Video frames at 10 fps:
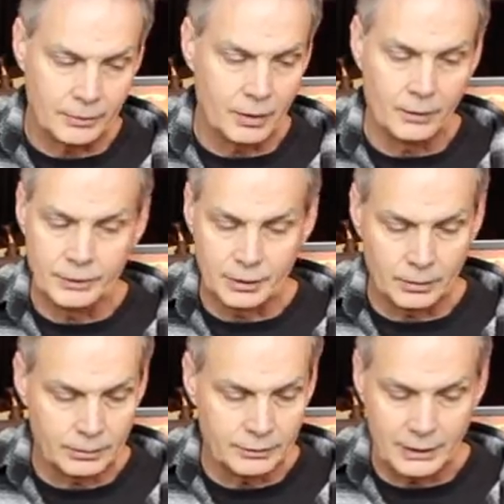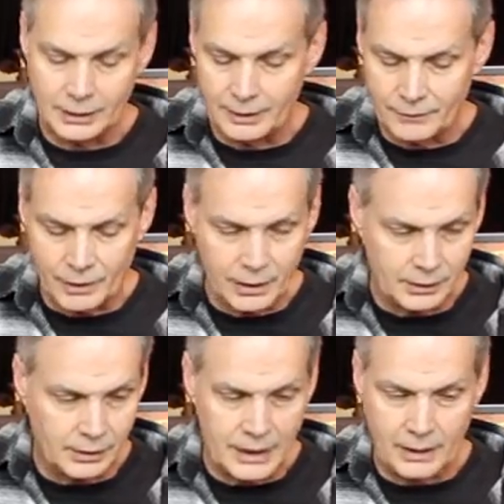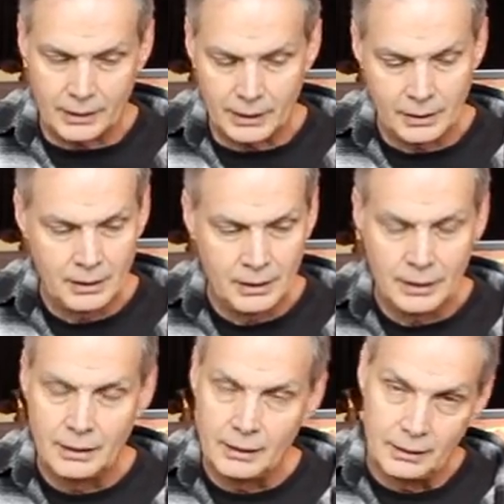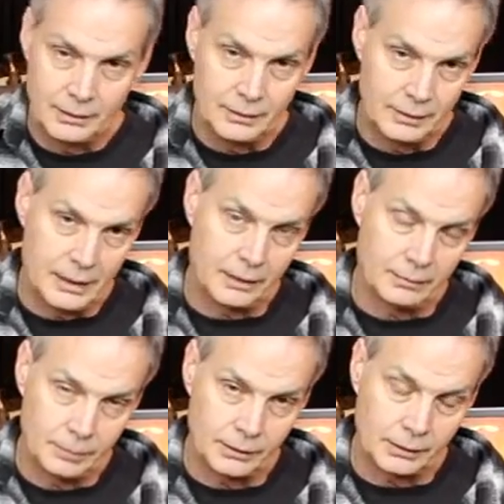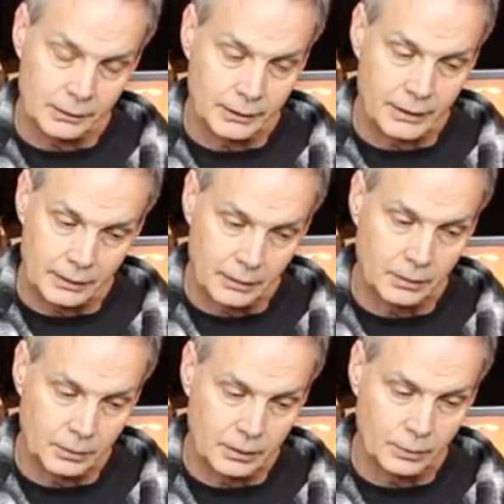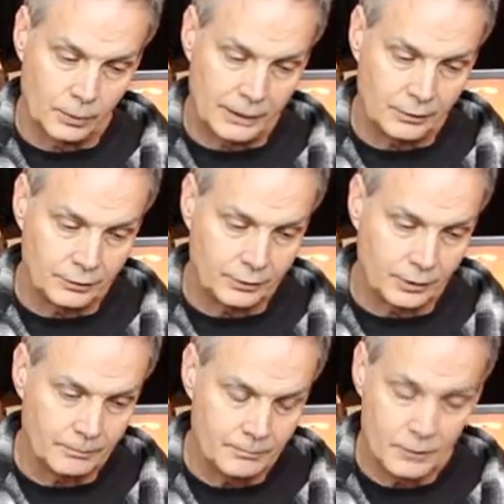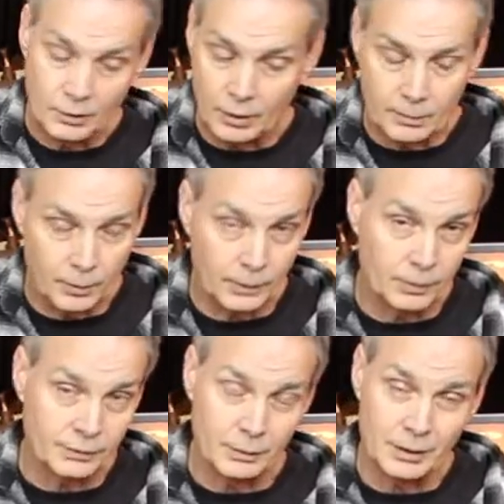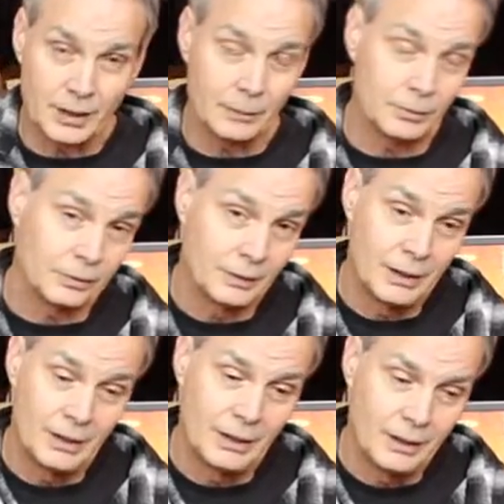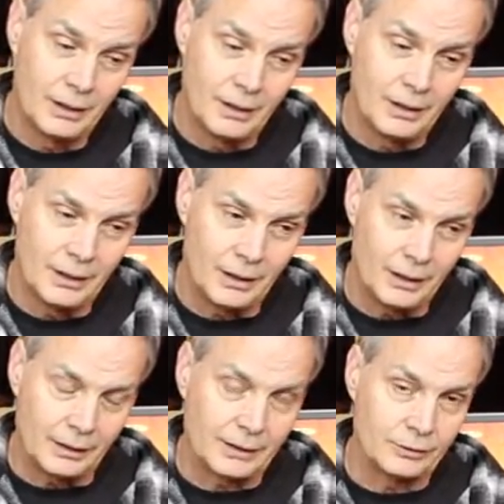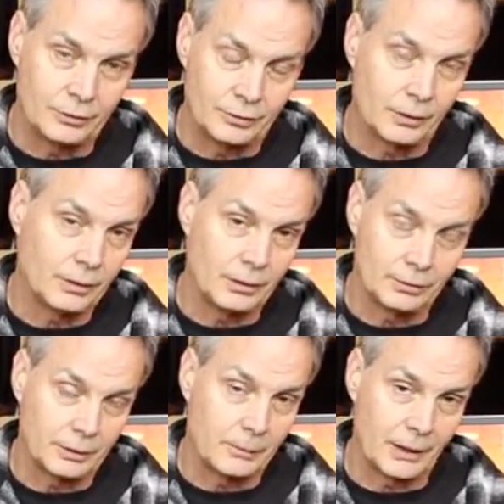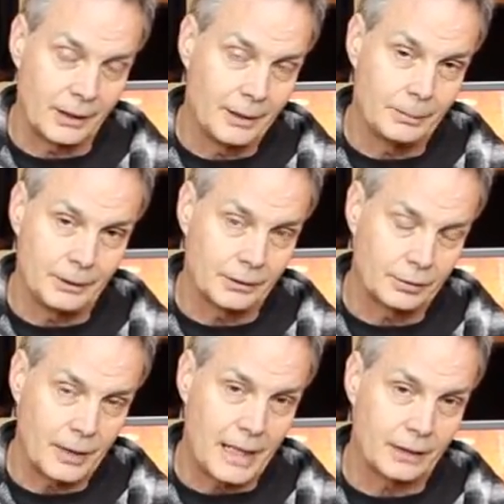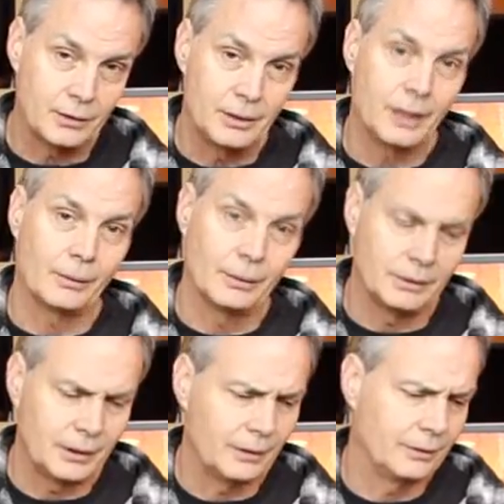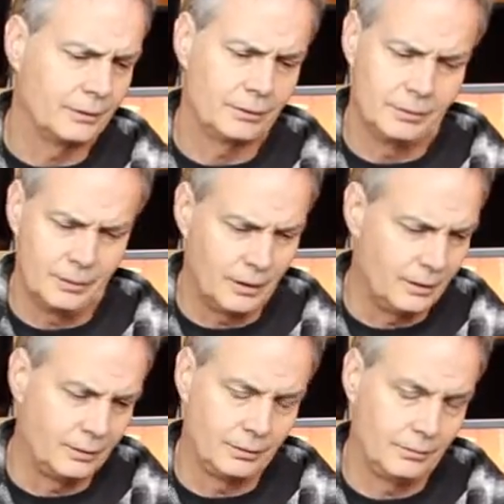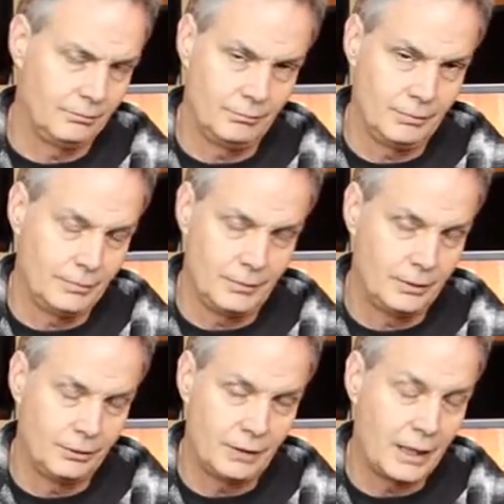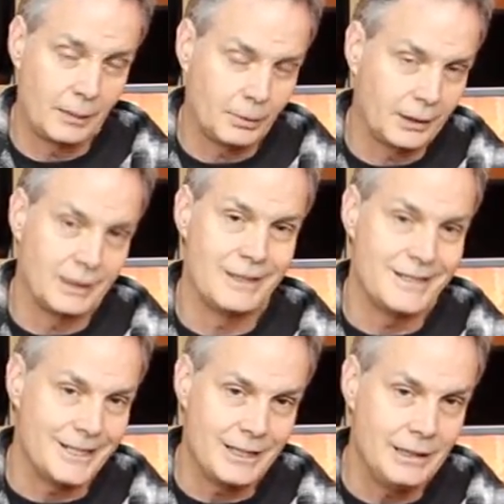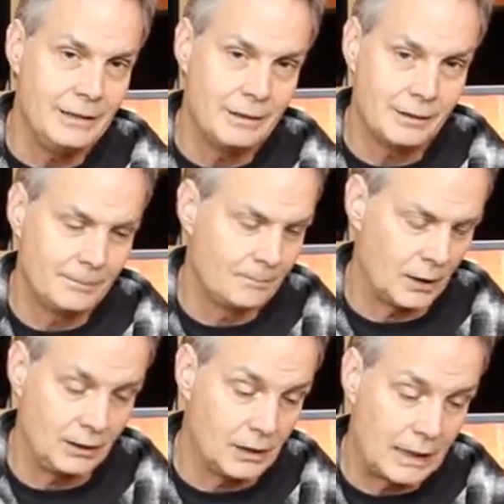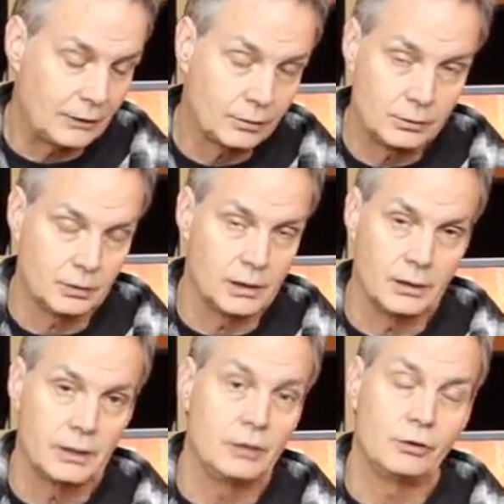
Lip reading: the overtones tend to get very cloudy down, particularly in that low register, to the point where sometimes, unless you solo something up in the track, you can't really tell is the guy playing a D natural, or a D